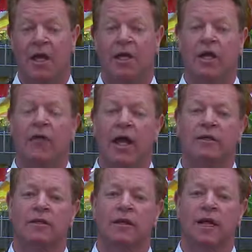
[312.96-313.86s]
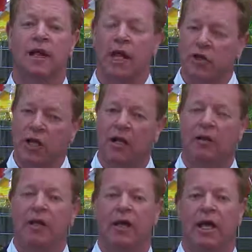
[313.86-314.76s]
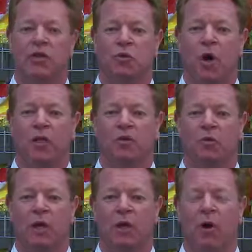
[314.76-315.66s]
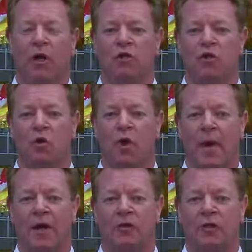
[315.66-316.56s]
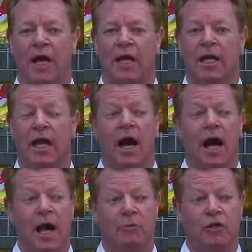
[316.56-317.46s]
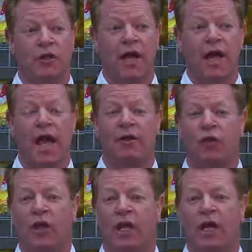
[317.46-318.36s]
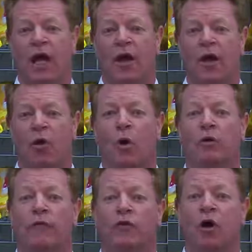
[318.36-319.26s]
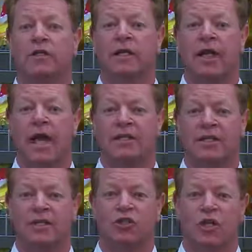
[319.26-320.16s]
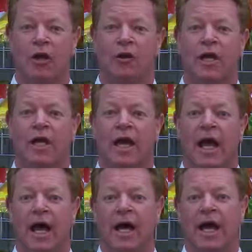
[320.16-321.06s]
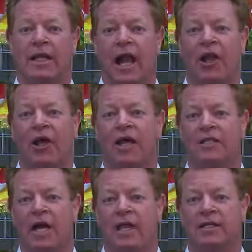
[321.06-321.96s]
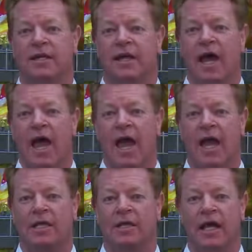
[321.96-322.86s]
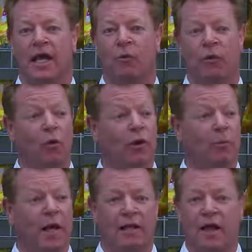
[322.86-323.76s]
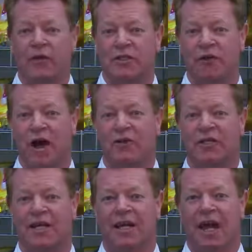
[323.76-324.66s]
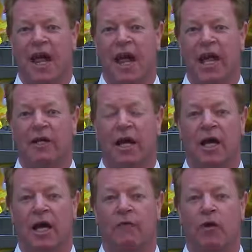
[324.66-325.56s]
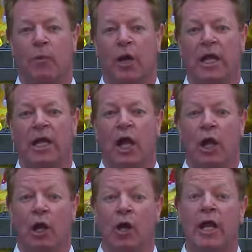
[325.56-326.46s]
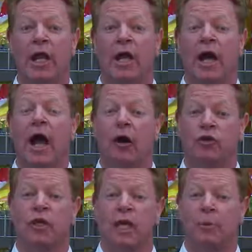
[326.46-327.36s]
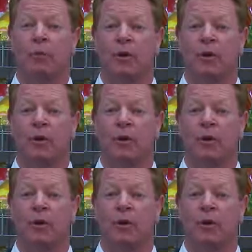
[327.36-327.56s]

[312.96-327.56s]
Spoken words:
So that, in a nutshell, is what we wanted to talk about today. I'm today at the World of Dogs and Cats show at Gallagher Estate, and with all the pet lovers around, and everybody learning how to keep